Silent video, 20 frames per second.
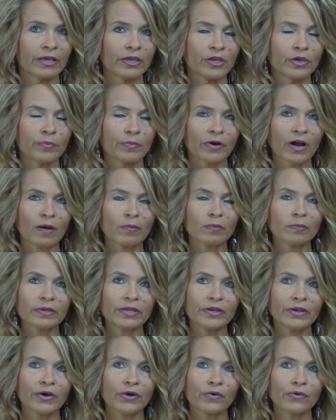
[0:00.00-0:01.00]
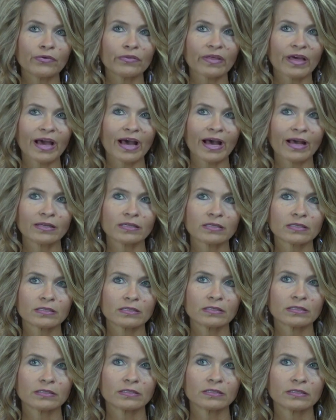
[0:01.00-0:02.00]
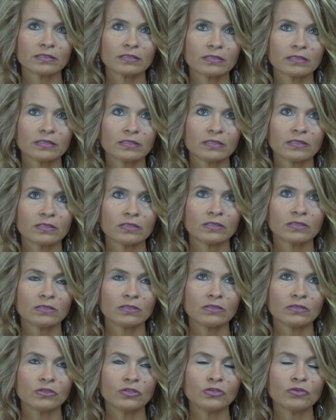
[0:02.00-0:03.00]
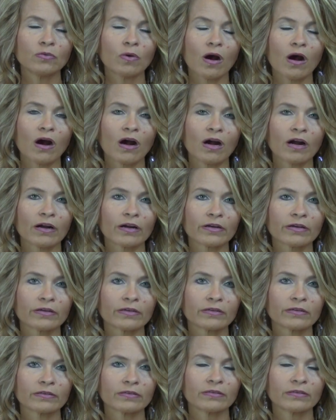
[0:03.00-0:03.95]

You probably know that you are,